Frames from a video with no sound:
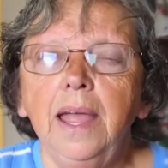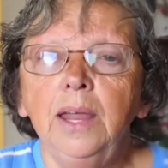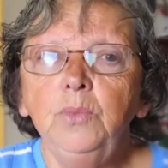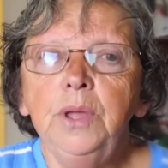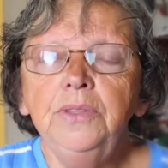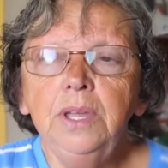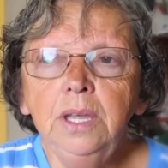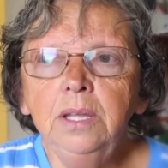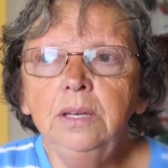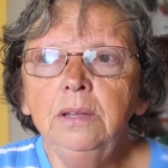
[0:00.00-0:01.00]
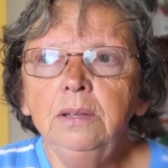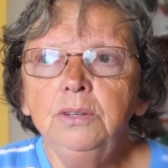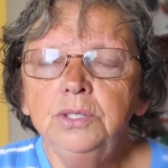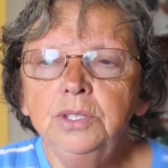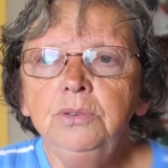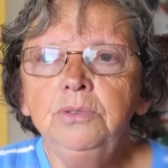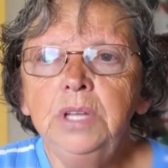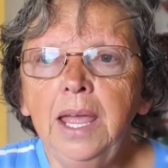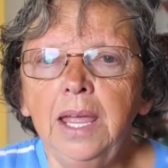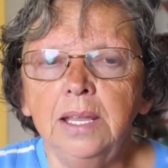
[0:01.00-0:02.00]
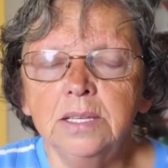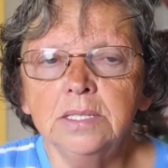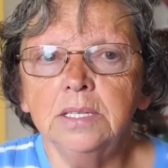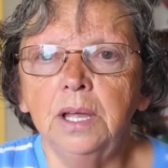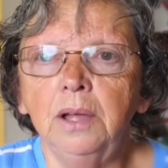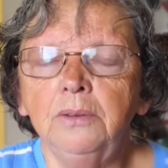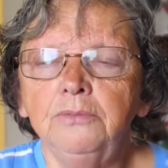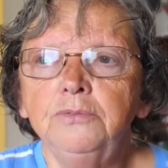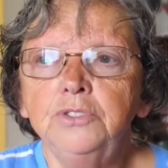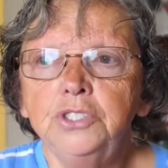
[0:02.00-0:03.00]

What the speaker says: And within 2 days of